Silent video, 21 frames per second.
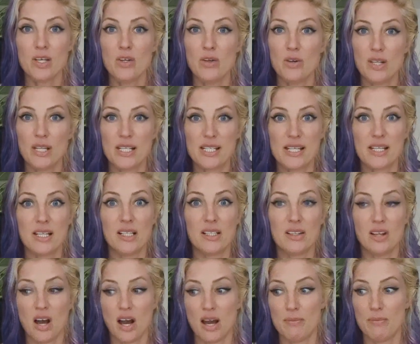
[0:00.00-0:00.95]
You know, there's an
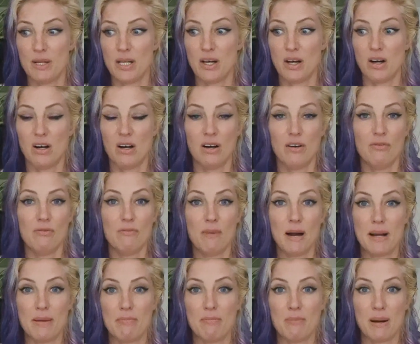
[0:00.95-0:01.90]
alignment of
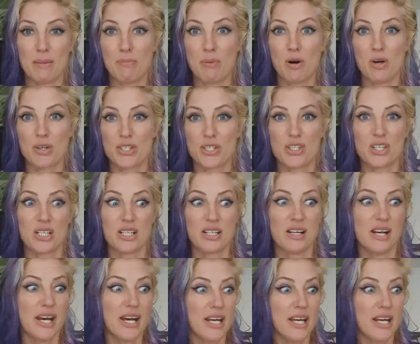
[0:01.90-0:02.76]
my posture,